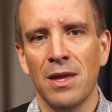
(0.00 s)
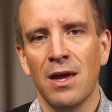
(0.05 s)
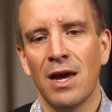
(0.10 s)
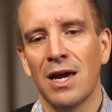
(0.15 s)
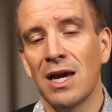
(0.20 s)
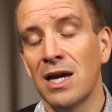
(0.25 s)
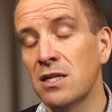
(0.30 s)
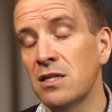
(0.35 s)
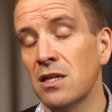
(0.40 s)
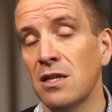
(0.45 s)
I
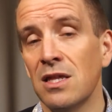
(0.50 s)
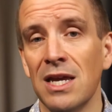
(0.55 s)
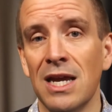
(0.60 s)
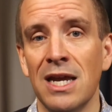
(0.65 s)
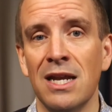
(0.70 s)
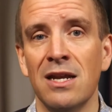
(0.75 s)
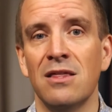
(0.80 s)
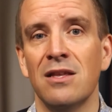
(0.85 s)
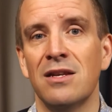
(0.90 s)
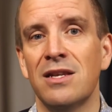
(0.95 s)
guess at the
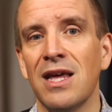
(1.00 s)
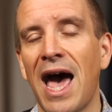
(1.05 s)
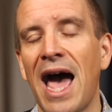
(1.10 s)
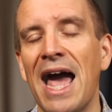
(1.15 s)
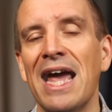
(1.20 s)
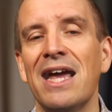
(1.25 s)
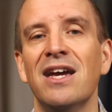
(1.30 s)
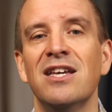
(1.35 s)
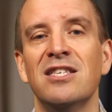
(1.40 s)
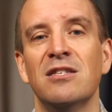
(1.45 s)
end of the
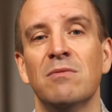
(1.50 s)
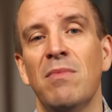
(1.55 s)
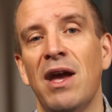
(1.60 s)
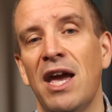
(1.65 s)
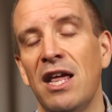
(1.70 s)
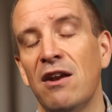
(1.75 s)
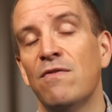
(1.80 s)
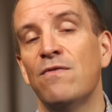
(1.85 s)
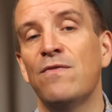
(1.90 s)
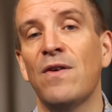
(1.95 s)
day, as a
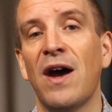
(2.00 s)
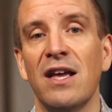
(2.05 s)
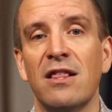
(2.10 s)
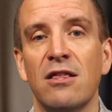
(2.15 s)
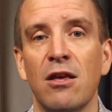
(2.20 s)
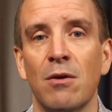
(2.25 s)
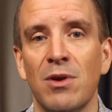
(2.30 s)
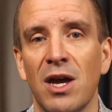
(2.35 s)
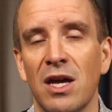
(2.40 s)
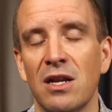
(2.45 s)
man of faith,
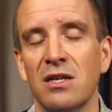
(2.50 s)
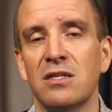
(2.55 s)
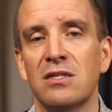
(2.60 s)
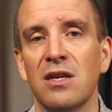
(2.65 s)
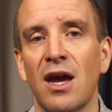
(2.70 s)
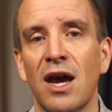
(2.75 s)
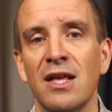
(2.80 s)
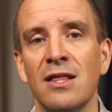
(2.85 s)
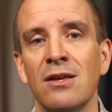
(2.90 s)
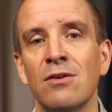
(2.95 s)
I'm going to
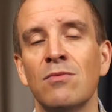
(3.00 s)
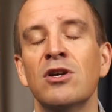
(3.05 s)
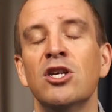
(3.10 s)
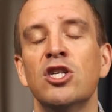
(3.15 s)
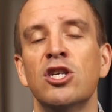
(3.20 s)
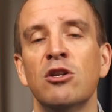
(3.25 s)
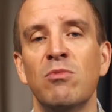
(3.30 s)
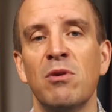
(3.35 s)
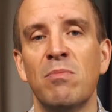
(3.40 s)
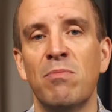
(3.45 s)
say that we
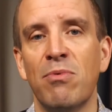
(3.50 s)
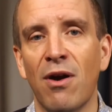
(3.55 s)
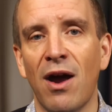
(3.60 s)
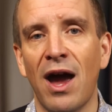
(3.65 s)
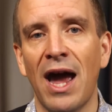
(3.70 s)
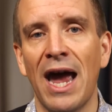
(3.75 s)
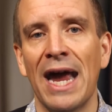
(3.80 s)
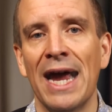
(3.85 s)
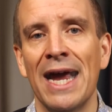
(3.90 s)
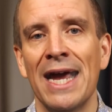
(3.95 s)
should be
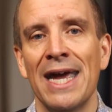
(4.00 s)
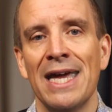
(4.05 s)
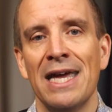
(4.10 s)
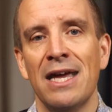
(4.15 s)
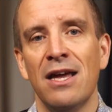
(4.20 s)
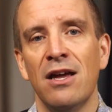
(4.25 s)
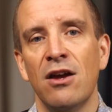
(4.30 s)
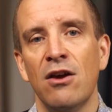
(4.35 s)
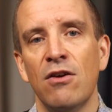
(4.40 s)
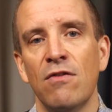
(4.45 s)
praying
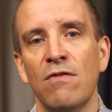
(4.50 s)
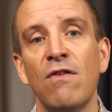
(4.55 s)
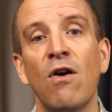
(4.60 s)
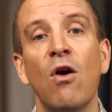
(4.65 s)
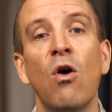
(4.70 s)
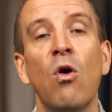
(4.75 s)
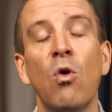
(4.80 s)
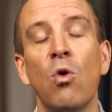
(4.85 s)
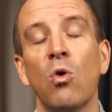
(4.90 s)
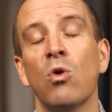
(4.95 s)
for
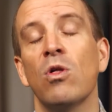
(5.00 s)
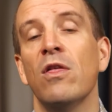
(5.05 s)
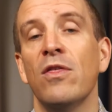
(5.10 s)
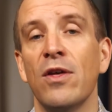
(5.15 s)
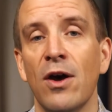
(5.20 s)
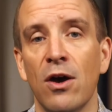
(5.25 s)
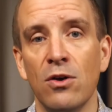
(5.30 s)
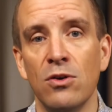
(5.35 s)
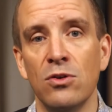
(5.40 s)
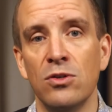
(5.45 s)
all of
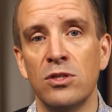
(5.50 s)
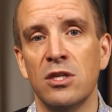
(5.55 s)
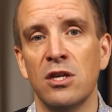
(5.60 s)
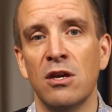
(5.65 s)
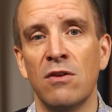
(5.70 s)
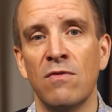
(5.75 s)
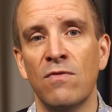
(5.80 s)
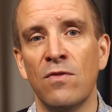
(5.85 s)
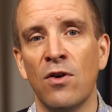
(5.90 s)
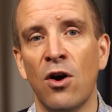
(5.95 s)
those
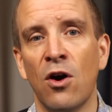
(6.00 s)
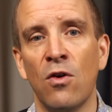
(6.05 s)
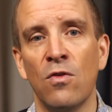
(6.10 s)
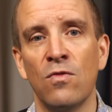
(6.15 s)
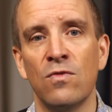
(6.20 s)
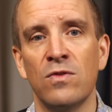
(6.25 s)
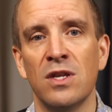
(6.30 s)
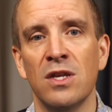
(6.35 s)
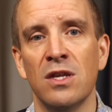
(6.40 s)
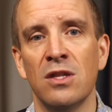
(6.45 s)

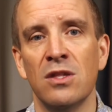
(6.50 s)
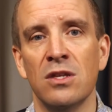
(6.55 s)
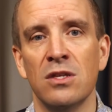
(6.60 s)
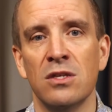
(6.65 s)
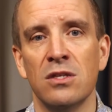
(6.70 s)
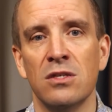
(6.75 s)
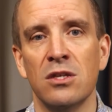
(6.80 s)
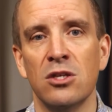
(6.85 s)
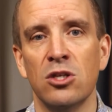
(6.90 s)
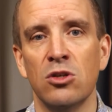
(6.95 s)
involved in this
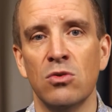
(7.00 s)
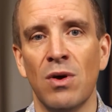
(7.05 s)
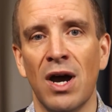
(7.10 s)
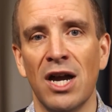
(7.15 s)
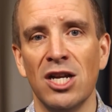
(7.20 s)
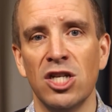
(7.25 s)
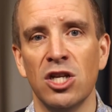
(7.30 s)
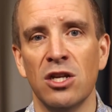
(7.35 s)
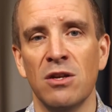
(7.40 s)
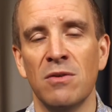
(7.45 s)

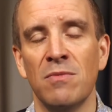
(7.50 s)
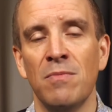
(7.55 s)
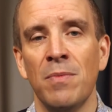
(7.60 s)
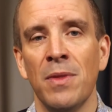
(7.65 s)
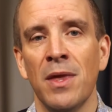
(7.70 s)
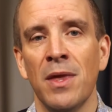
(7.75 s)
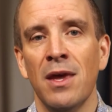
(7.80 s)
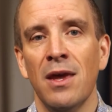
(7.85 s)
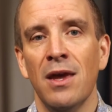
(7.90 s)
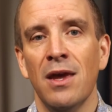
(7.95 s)
situation,
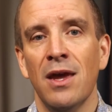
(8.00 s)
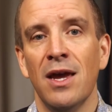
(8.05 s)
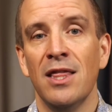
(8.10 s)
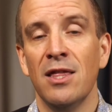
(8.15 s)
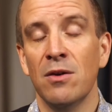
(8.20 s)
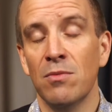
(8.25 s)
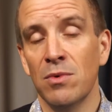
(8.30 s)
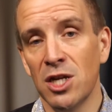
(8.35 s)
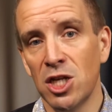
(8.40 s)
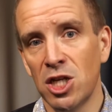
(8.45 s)
and
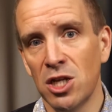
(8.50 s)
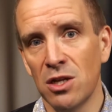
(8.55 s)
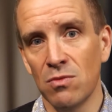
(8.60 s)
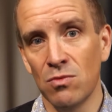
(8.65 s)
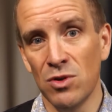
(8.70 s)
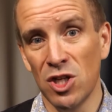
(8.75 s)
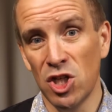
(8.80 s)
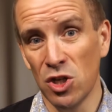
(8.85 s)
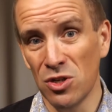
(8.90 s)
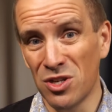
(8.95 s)
that
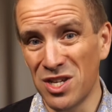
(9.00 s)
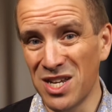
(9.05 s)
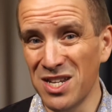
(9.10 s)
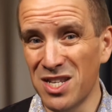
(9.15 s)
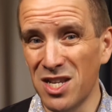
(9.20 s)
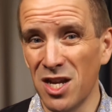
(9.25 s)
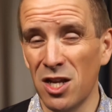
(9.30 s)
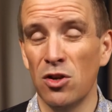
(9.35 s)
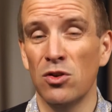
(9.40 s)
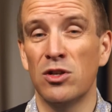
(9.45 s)
we should
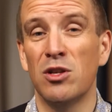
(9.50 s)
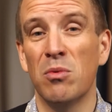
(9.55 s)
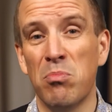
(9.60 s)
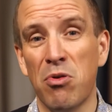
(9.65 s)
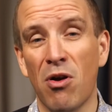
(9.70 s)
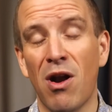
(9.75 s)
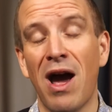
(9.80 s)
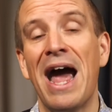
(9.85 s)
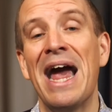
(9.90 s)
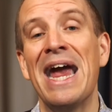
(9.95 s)
continue to
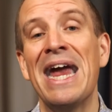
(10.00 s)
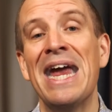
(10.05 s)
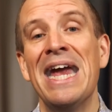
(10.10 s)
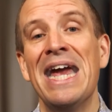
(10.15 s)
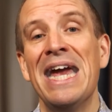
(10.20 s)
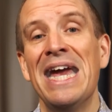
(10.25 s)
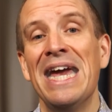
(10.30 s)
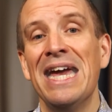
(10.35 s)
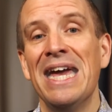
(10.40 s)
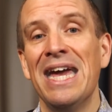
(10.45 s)
pray
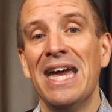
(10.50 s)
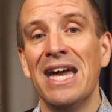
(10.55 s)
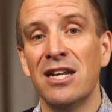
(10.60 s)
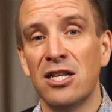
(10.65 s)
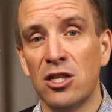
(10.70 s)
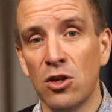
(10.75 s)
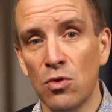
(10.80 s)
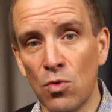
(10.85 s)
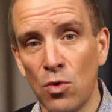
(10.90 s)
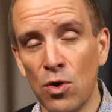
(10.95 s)
and
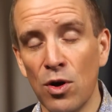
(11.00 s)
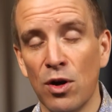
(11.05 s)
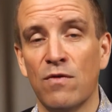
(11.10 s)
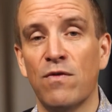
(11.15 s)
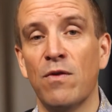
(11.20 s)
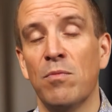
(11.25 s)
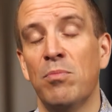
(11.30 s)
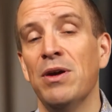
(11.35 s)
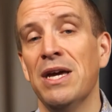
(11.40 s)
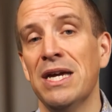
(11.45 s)
to work
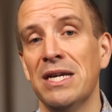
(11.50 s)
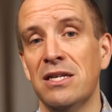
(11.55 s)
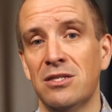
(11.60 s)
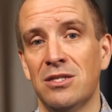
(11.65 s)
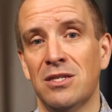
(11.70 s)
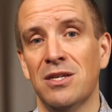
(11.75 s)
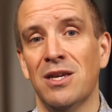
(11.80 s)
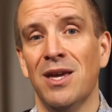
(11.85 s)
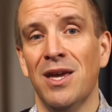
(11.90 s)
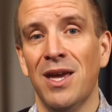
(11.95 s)
for
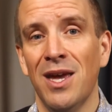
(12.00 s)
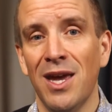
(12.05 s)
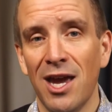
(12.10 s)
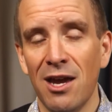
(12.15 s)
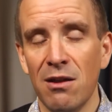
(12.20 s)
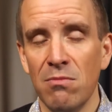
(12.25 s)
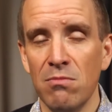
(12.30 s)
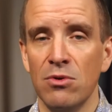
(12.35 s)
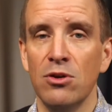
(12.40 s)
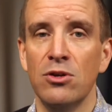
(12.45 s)
peace
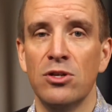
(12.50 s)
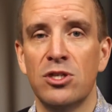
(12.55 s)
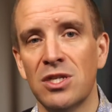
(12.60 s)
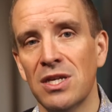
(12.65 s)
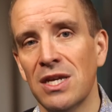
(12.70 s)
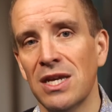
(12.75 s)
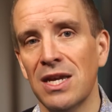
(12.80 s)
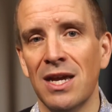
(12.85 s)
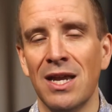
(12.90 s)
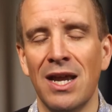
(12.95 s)
and
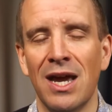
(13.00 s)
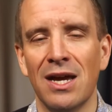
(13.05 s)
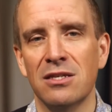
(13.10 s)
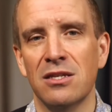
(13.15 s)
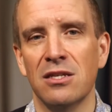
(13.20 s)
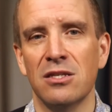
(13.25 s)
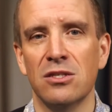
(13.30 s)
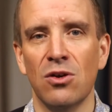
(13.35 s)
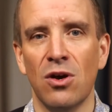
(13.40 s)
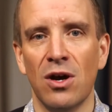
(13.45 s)
mercy in our
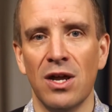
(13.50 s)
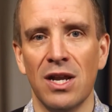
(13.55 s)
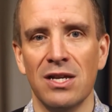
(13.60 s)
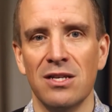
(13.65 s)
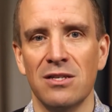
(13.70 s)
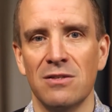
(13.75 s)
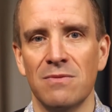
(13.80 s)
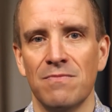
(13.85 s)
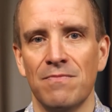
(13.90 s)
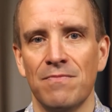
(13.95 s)

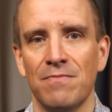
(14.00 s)
societies.